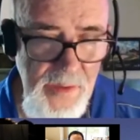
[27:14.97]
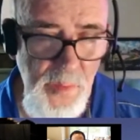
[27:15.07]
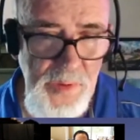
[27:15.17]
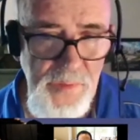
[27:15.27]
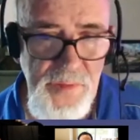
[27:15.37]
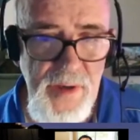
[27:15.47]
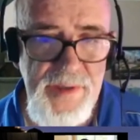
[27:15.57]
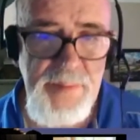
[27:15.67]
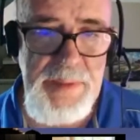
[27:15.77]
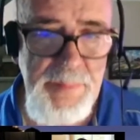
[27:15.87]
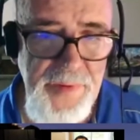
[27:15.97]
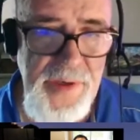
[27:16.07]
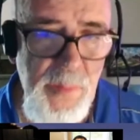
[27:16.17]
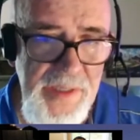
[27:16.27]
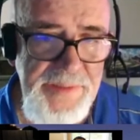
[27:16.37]
When you talk to people
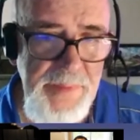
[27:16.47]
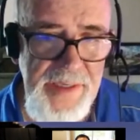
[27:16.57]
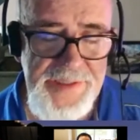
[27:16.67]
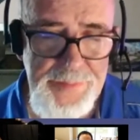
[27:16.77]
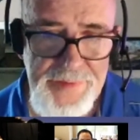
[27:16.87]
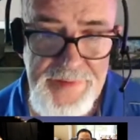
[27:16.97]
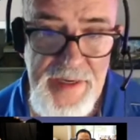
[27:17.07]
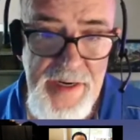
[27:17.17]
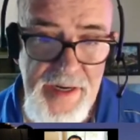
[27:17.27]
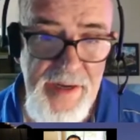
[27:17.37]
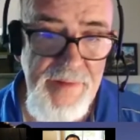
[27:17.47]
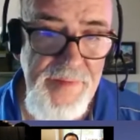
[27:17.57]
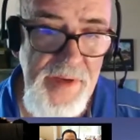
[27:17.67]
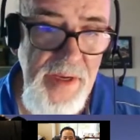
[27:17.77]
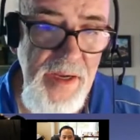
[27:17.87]
that are resume experts, and I have,
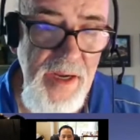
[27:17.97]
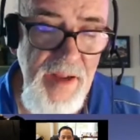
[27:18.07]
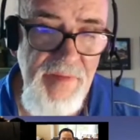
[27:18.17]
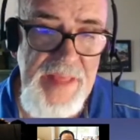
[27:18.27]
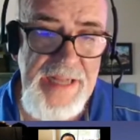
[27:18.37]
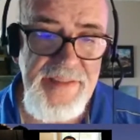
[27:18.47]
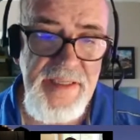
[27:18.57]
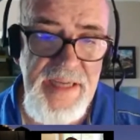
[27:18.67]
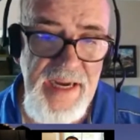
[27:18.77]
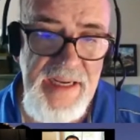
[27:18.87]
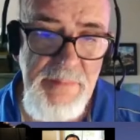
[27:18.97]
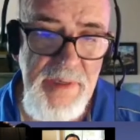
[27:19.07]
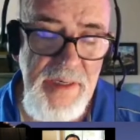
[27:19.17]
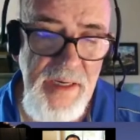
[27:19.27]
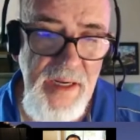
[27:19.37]
that's a
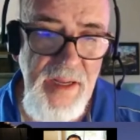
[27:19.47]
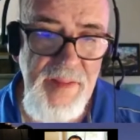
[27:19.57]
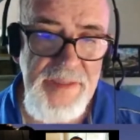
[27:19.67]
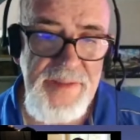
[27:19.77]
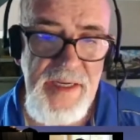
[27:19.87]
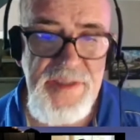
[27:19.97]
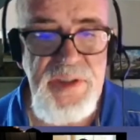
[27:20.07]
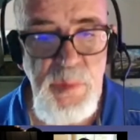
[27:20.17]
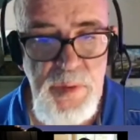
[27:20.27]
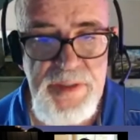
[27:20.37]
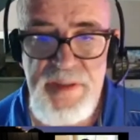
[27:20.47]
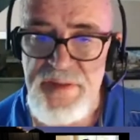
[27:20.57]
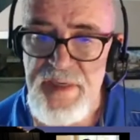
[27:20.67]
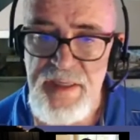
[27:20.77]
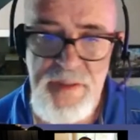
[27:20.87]
document that says you went to
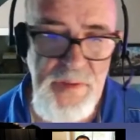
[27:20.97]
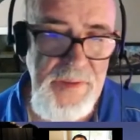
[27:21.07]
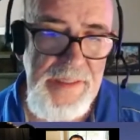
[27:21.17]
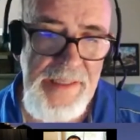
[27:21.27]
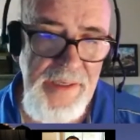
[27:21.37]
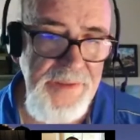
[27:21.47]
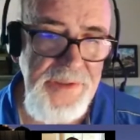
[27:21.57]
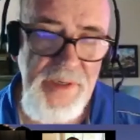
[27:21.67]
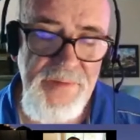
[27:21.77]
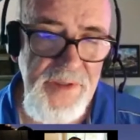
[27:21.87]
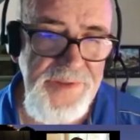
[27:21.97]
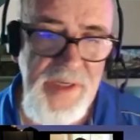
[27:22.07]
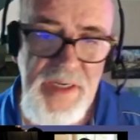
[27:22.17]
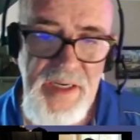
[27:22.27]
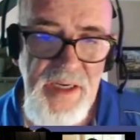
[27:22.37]
St. Leo's
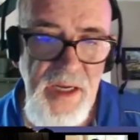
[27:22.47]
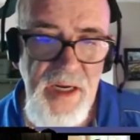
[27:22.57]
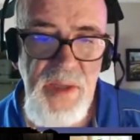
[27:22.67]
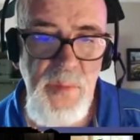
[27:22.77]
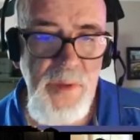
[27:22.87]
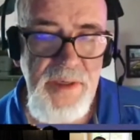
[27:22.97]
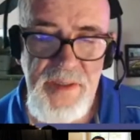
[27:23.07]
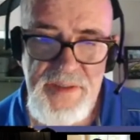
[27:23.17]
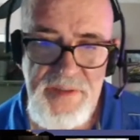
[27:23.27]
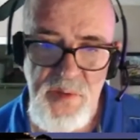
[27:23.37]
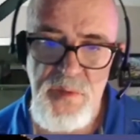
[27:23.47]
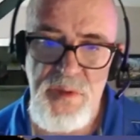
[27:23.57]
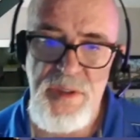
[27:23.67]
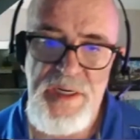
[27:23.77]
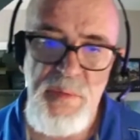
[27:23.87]
University, you went to this school,
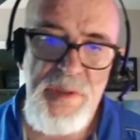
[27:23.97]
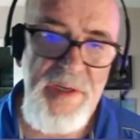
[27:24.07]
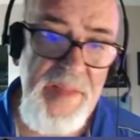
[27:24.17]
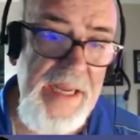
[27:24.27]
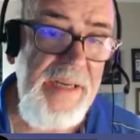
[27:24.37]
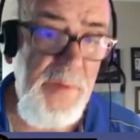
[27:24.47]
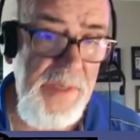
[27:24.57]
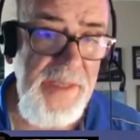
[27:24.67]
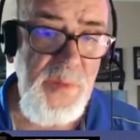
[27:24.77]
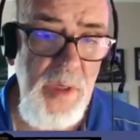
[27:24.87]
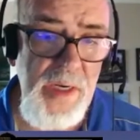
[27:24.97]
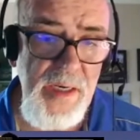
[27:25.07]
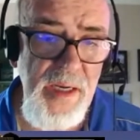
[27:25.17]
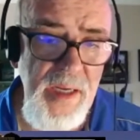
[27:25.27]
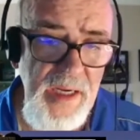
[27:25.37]
or you went to that. And guess what?
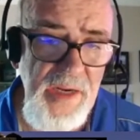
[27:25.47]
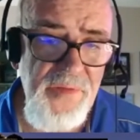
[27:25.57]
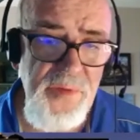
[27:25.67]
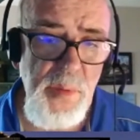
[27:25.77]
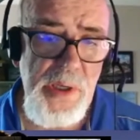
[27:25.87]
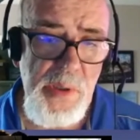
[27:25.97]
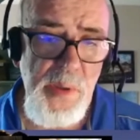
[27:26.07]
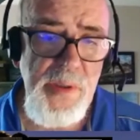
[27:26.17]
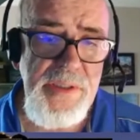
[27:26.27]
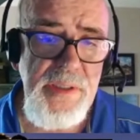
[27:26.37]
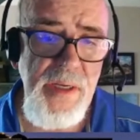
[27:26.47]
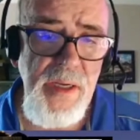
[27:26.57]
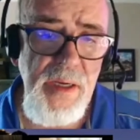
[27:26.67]
If the recruiter's